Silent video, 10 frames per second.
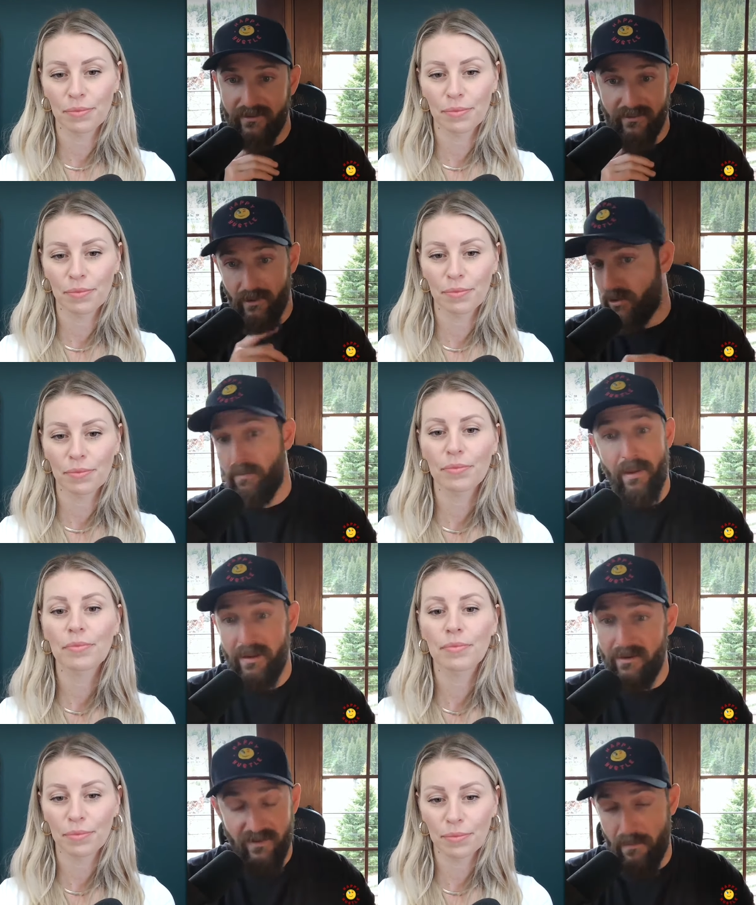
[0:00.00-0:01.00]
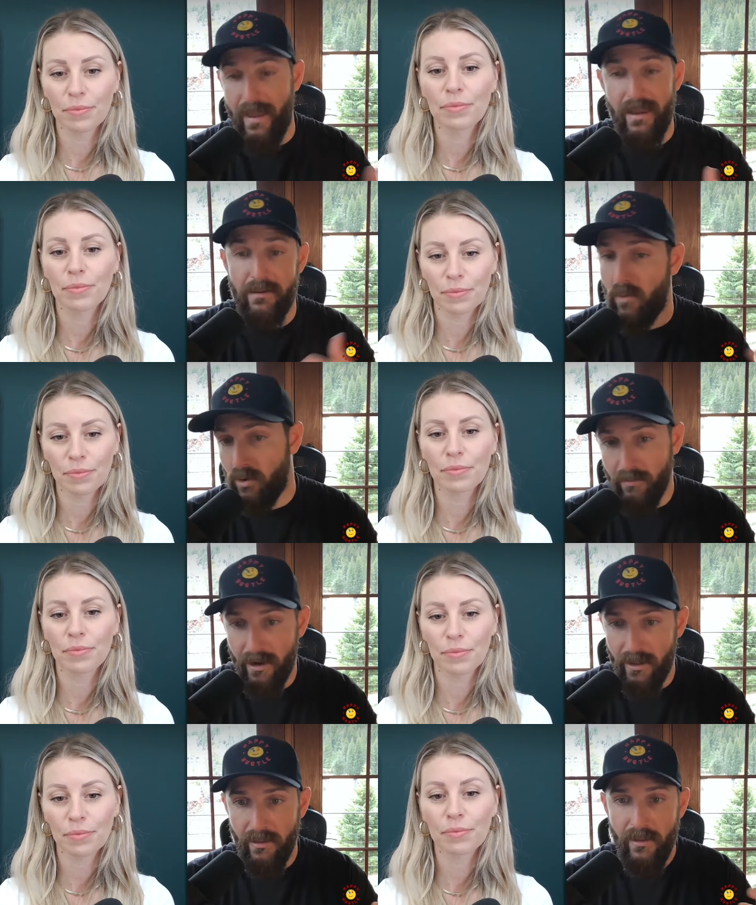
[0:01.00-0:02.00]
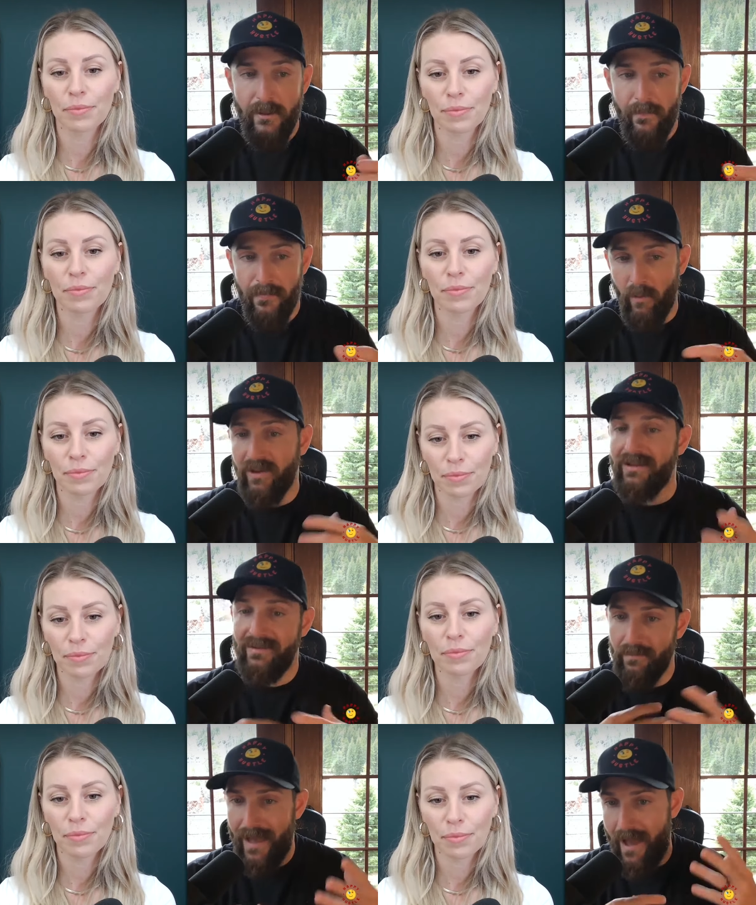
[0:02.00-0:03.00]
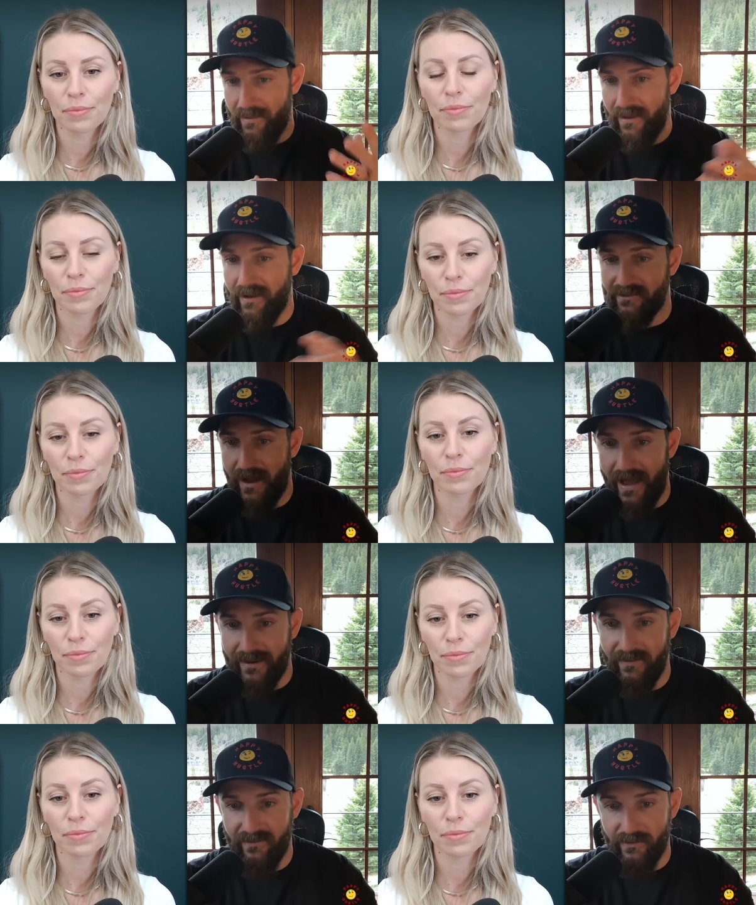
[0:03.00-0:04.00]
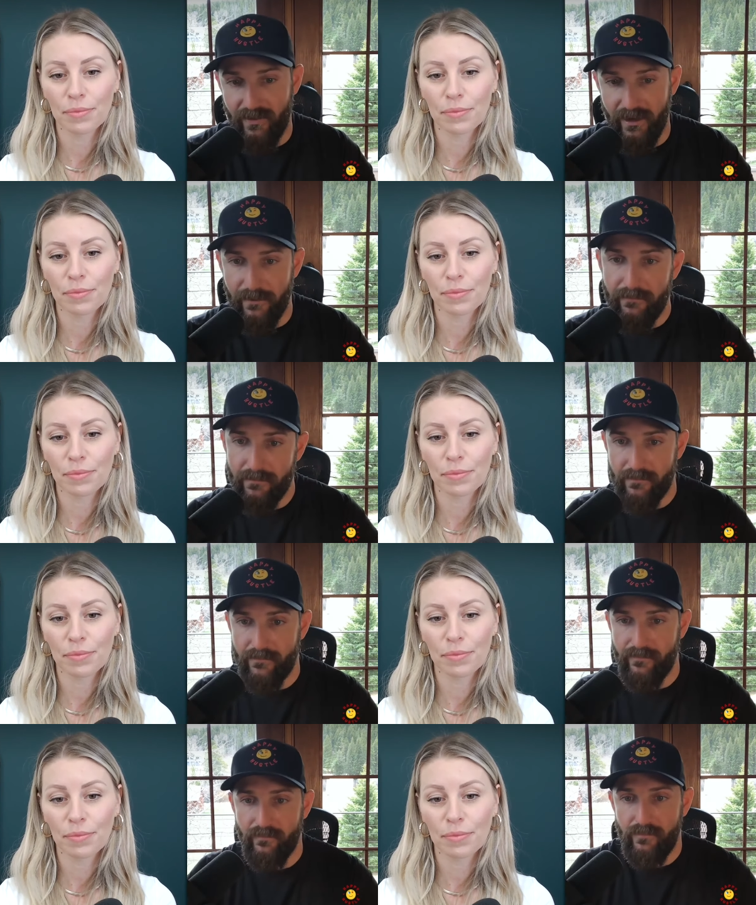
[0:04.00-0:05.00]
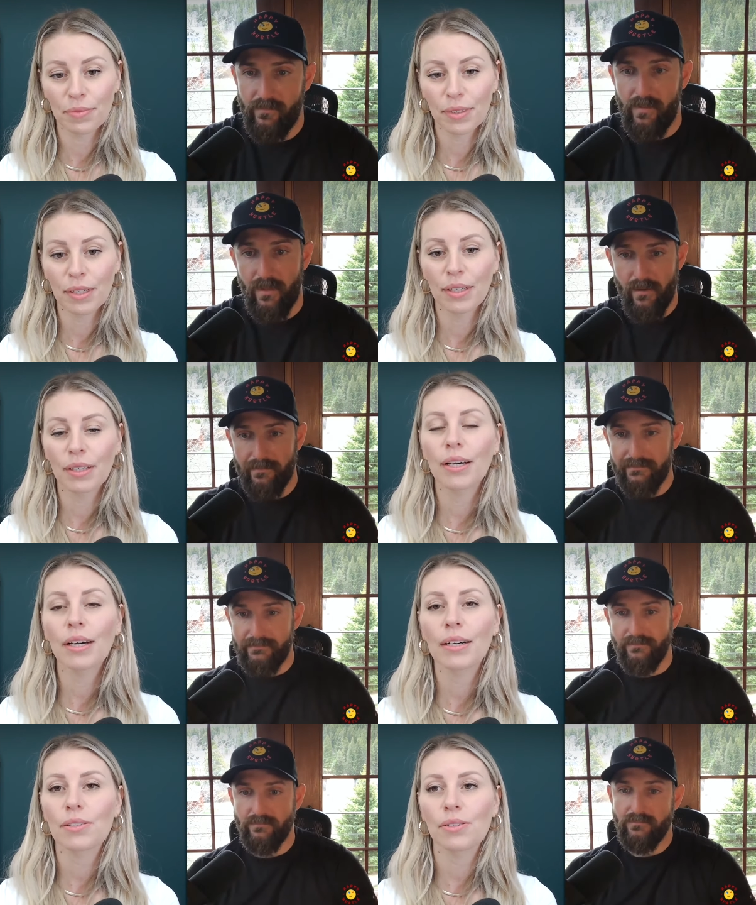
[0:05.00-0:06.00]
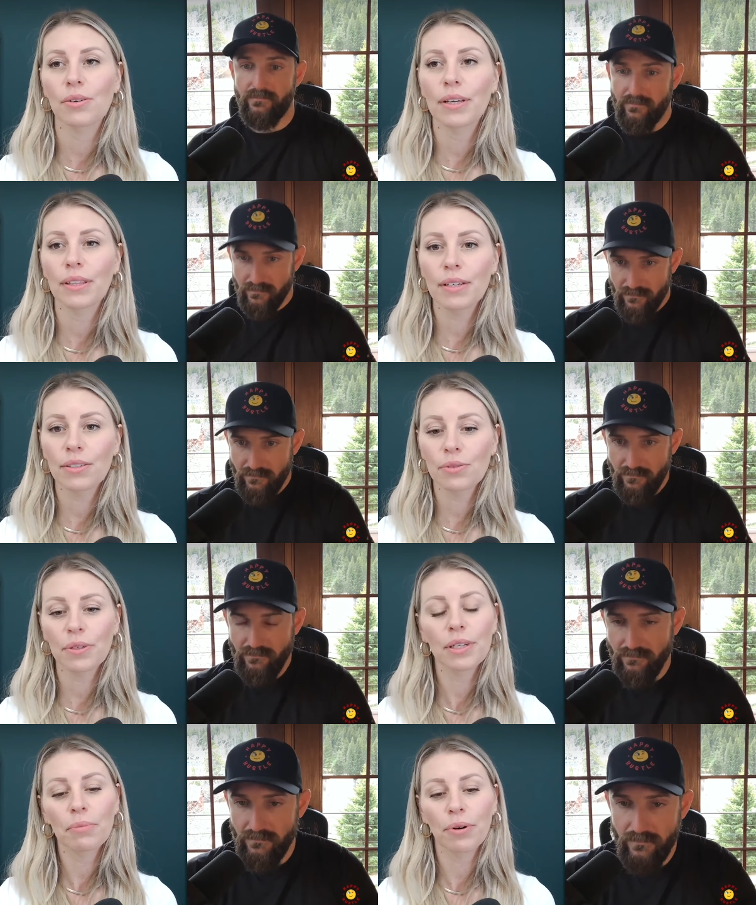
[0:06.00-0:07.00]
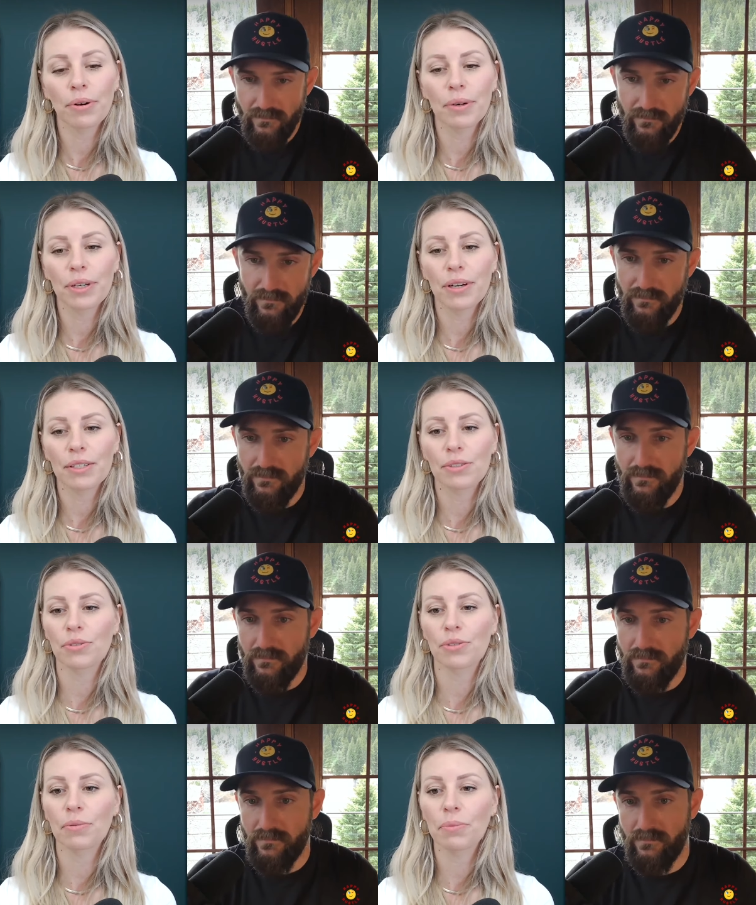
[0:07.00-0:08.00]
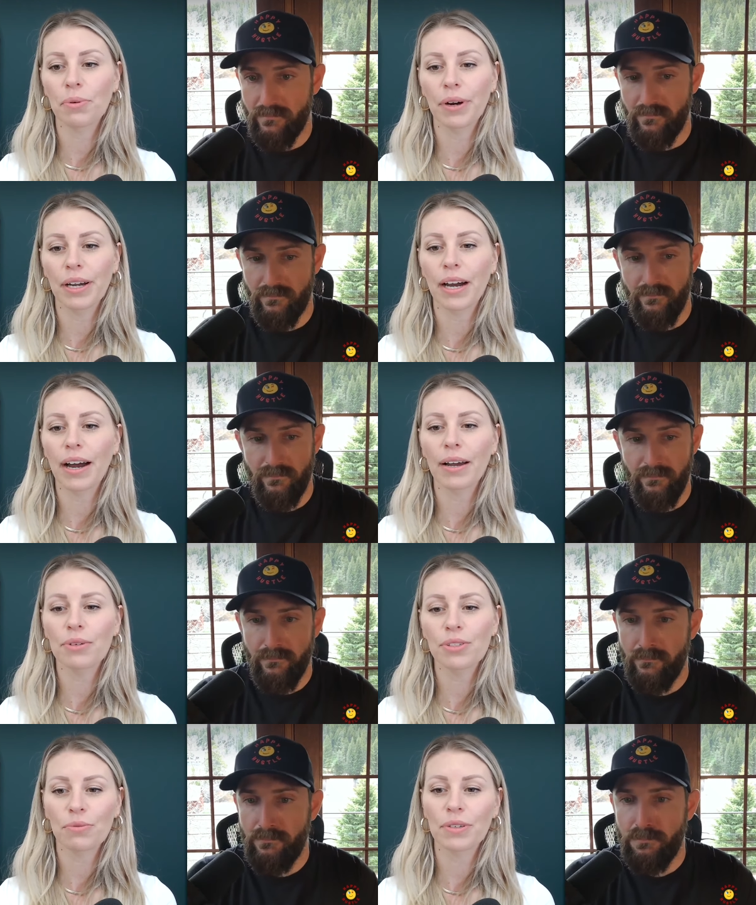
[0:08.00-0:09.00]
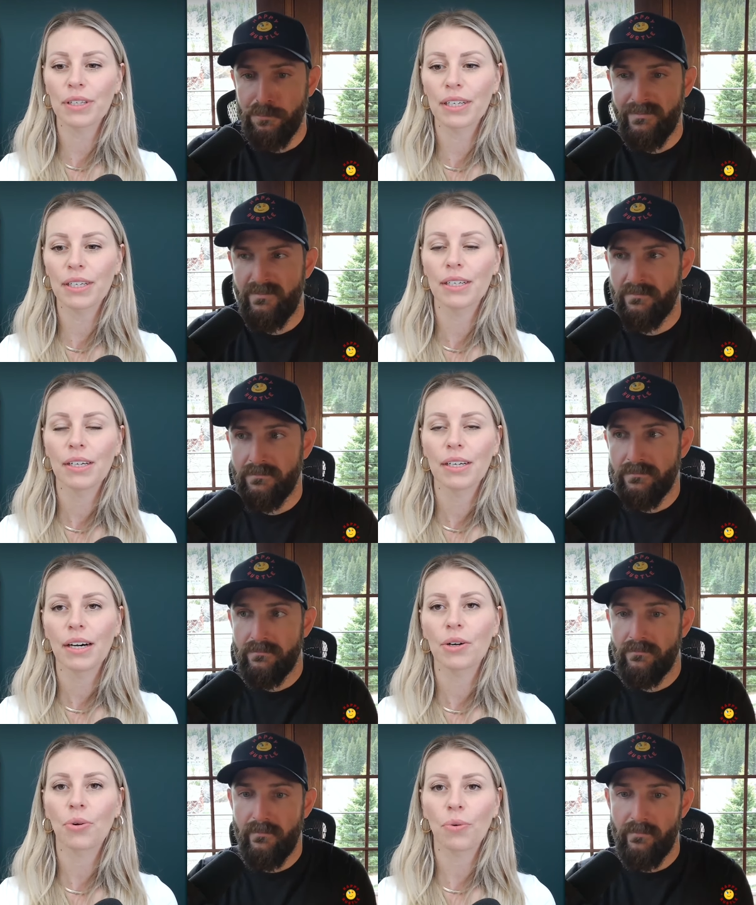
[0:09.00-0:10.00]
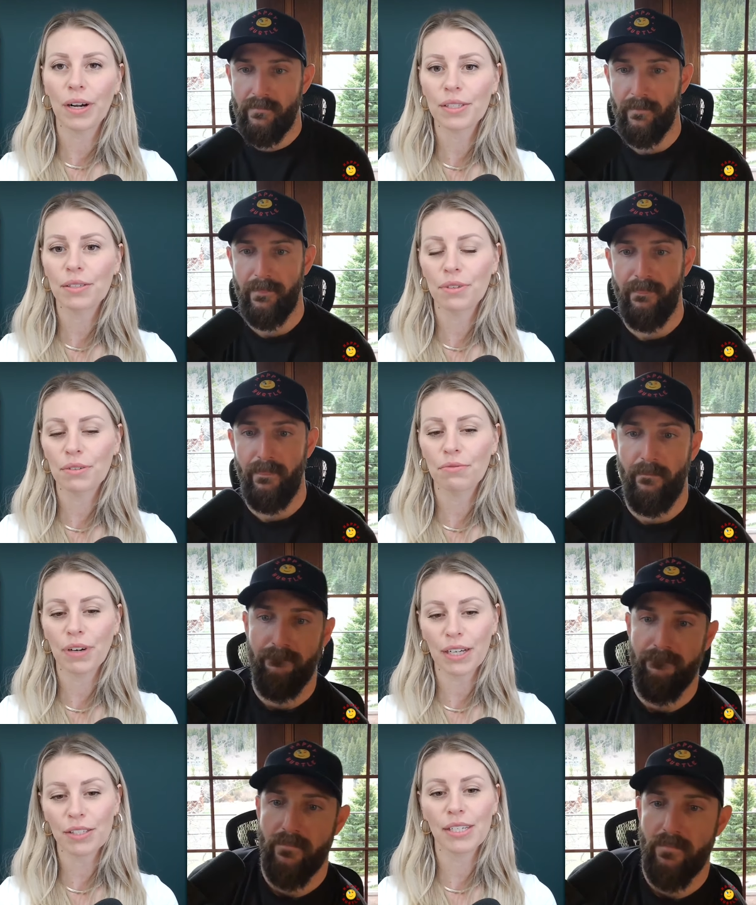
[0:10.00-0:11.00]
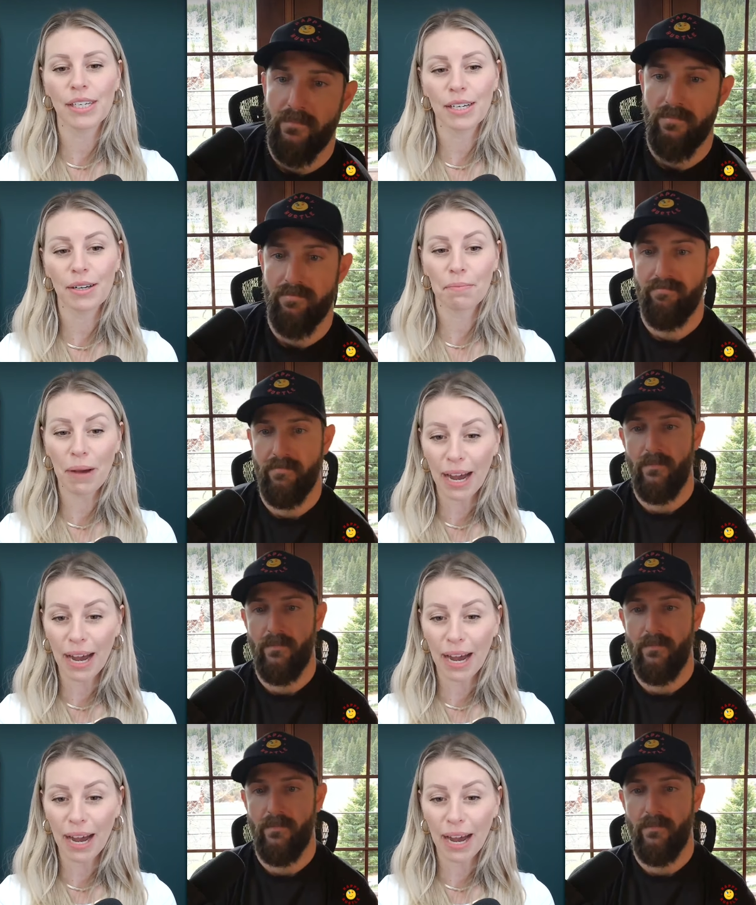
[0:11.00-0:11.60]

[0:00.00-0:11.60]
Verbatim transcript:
Speaker 1: wisely, or maybe even to make more money that we could deem a happy hustle hack in this arena.
Speaker 2: Yeah. So I think it's really important when you get to a certain point. I was a really aggressive investing